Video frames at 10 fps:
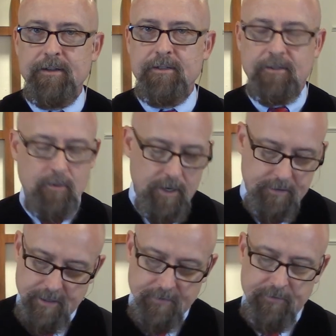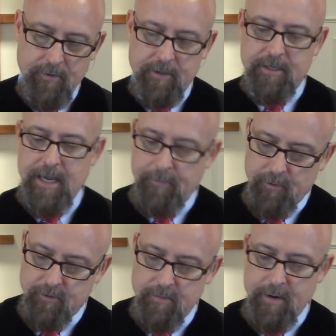Just quickly, a few
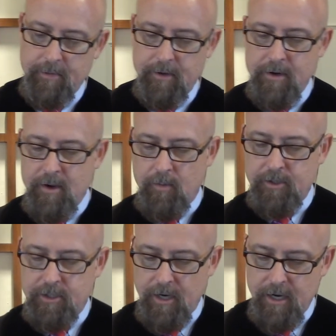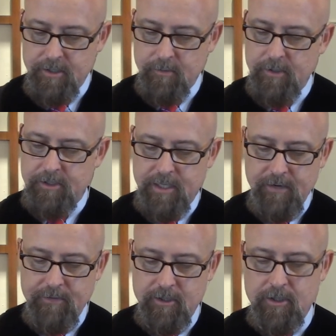examples. Remember when Joshua is
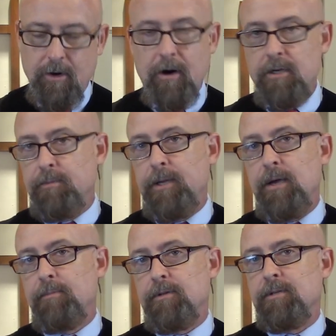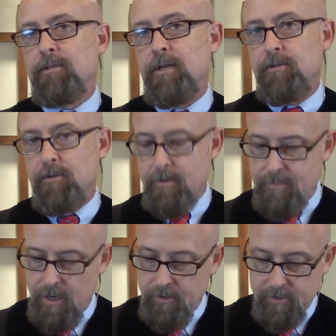given the charge to become the successor to
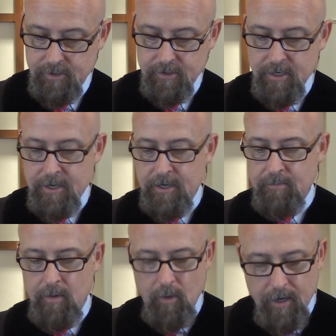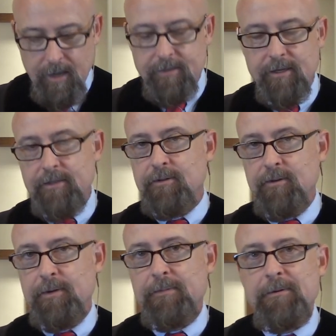Moses? You remember what God says
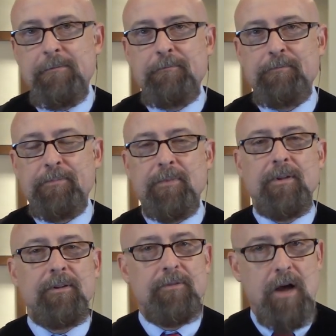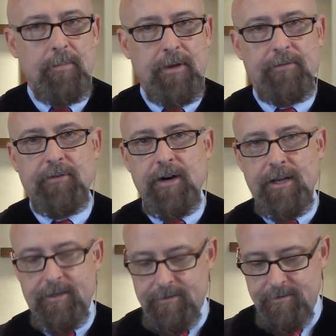to him? Do not be afraid.